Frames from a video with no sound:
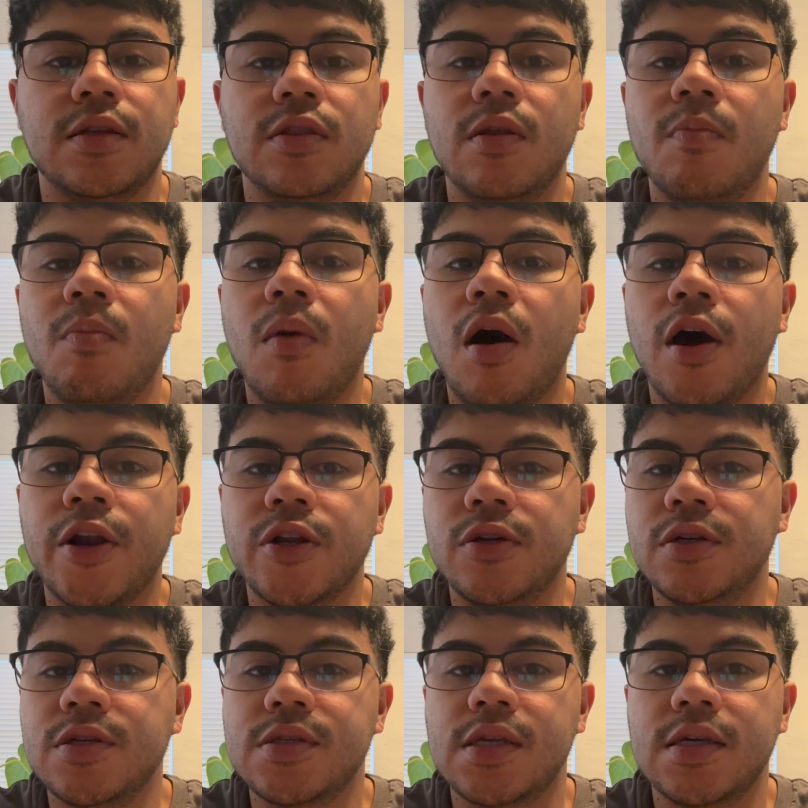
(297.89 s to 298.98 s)
the
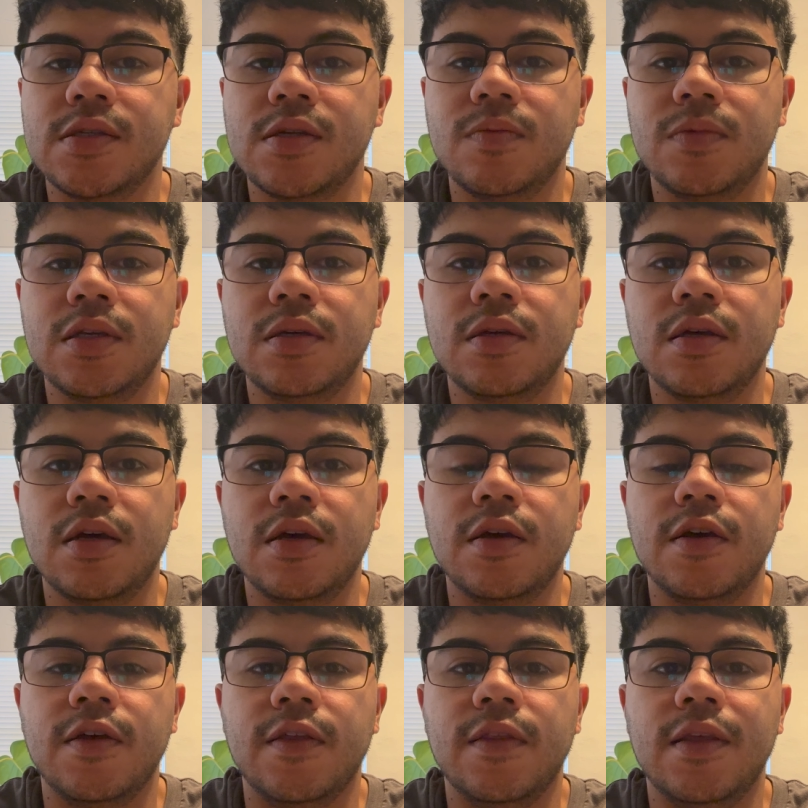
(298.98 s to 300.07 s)
monitor says something,
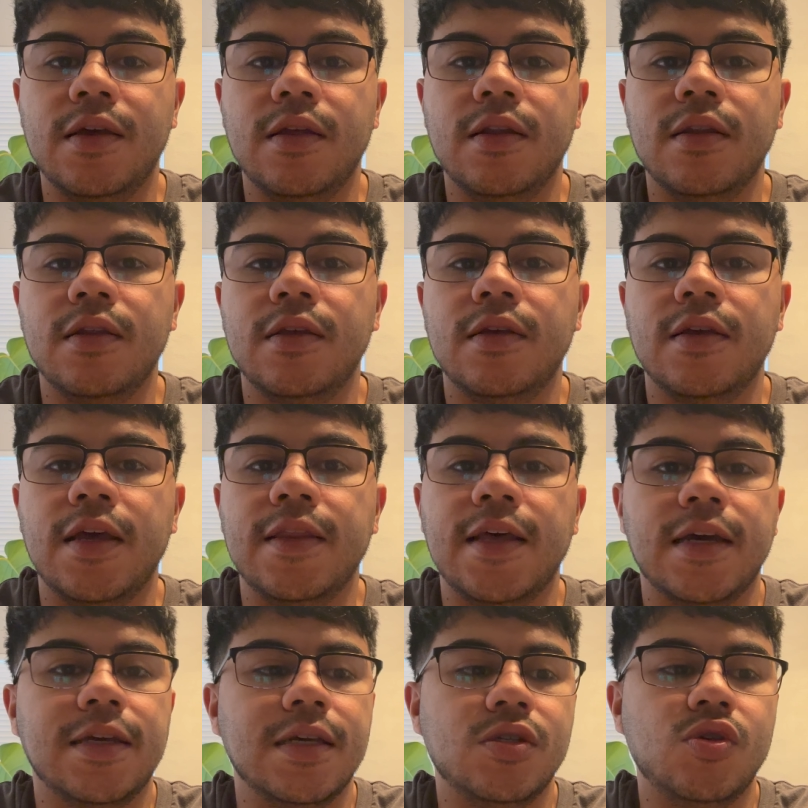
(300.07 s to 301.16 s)
then in
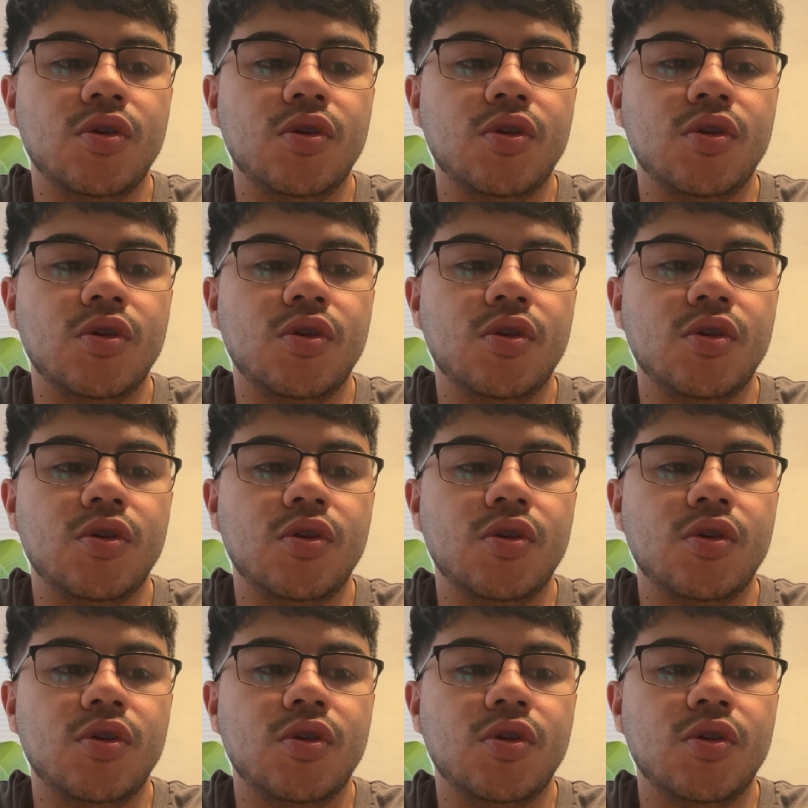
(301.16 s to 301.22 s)
that case,